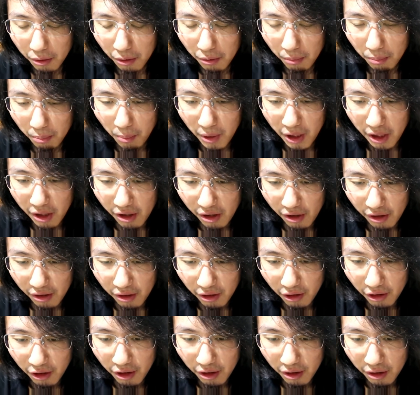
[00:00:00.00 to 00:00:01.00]
know
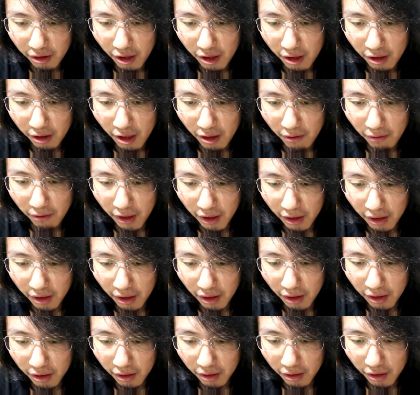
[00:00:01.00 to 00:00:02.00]
beats
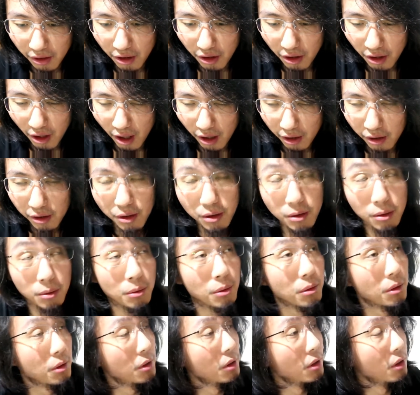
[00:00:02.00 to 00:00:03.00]
living in a
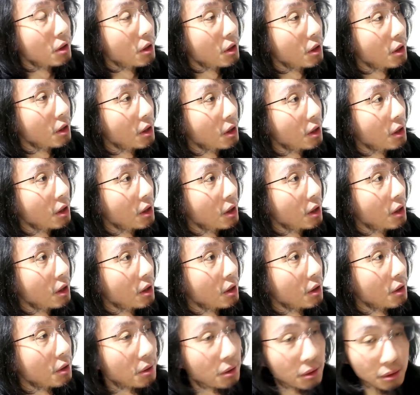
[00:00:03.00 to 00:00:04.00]
shithole
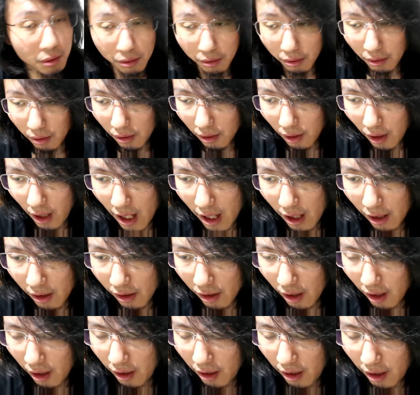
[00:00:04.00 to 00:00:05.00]
you know
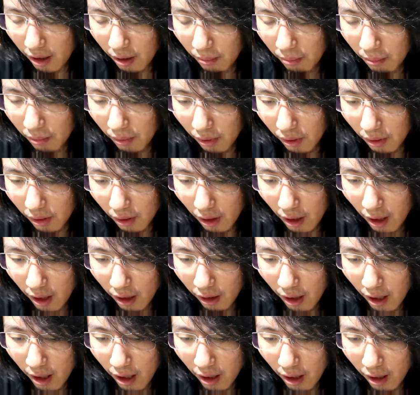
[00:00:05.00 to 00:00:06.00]
as i am
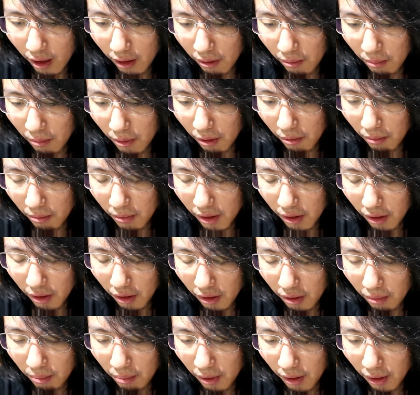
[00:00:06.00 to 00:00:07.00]
at, at the moment
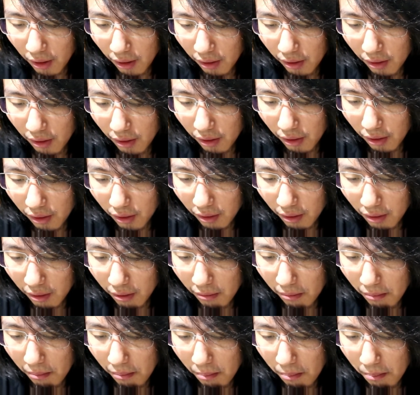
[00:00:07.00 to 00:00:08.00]
but
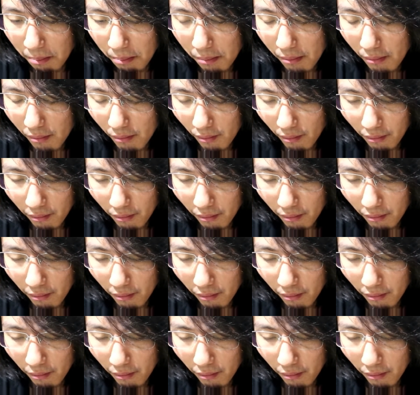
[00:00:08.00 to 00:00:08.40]
um,